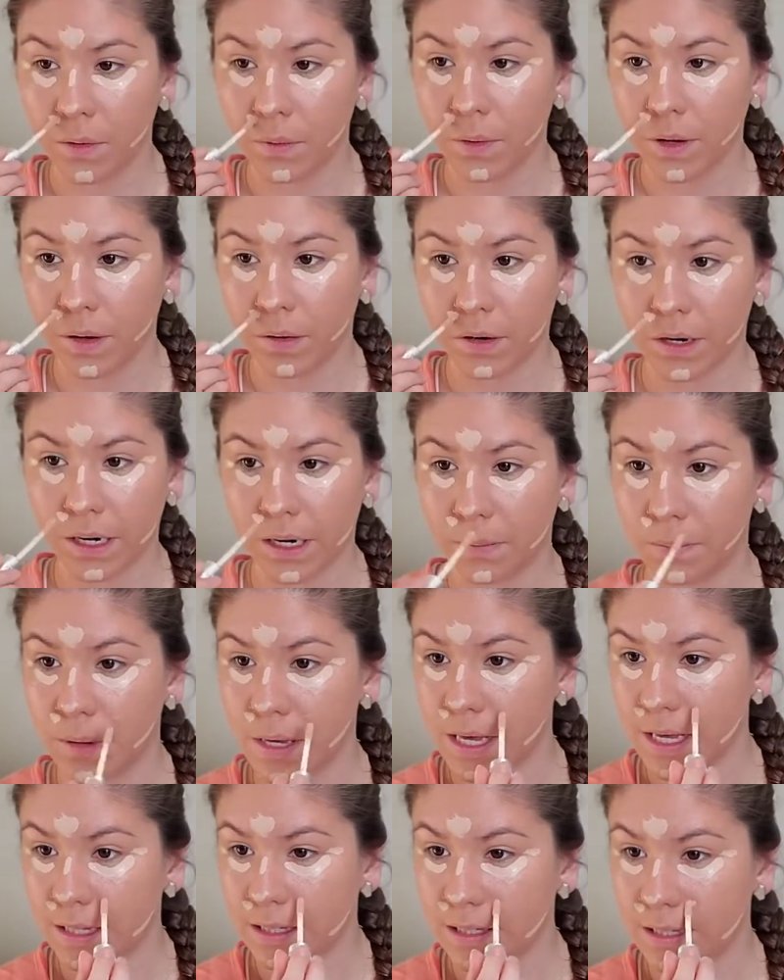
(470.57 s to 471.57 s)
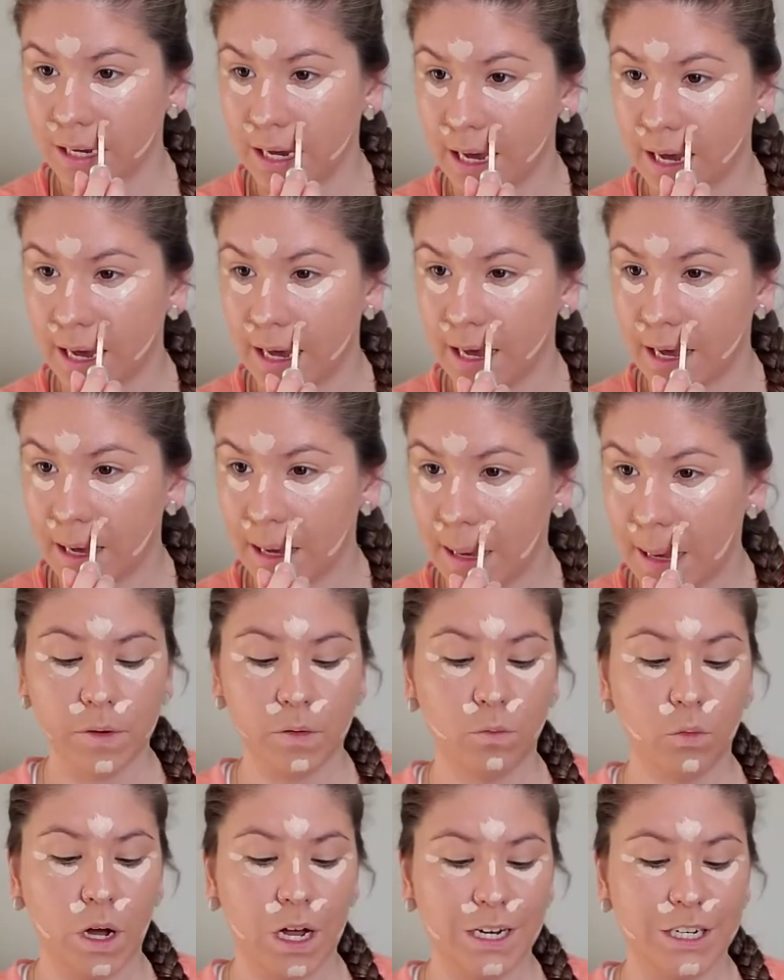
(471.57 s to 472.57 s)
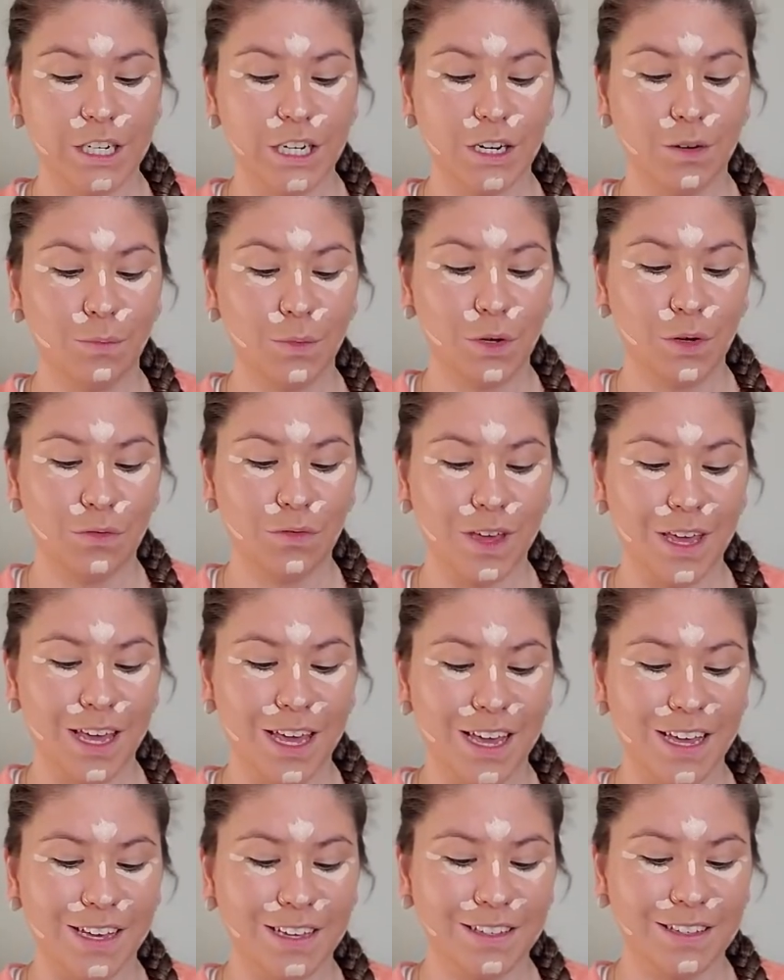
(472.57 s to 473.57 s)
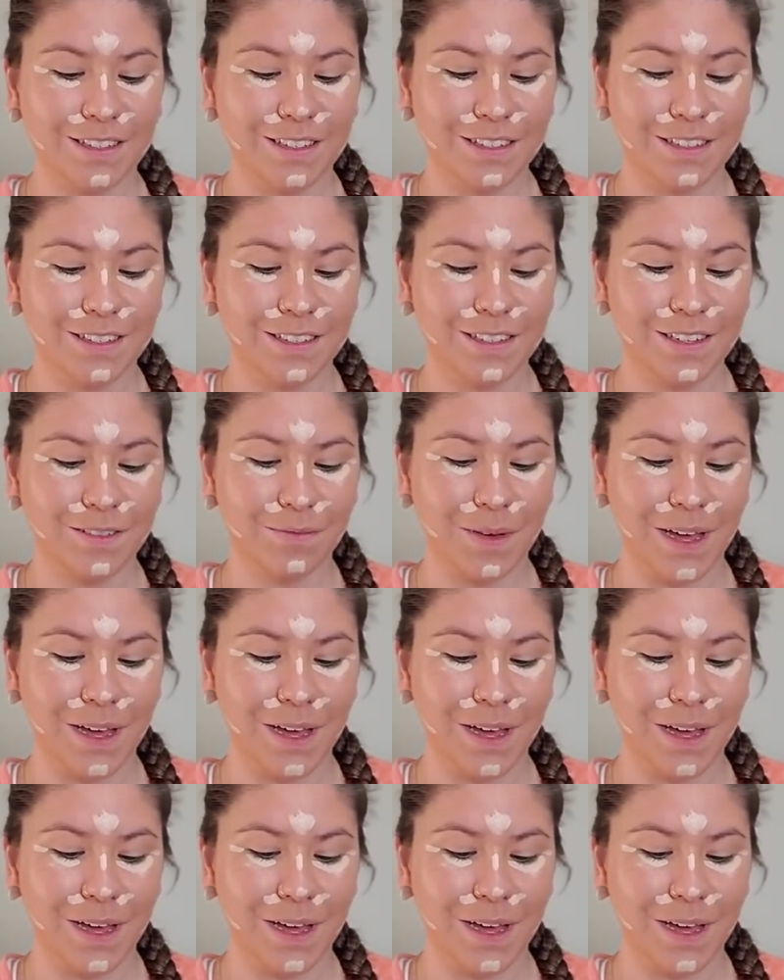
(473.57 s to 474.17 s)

we ordered pizza i'm watching movies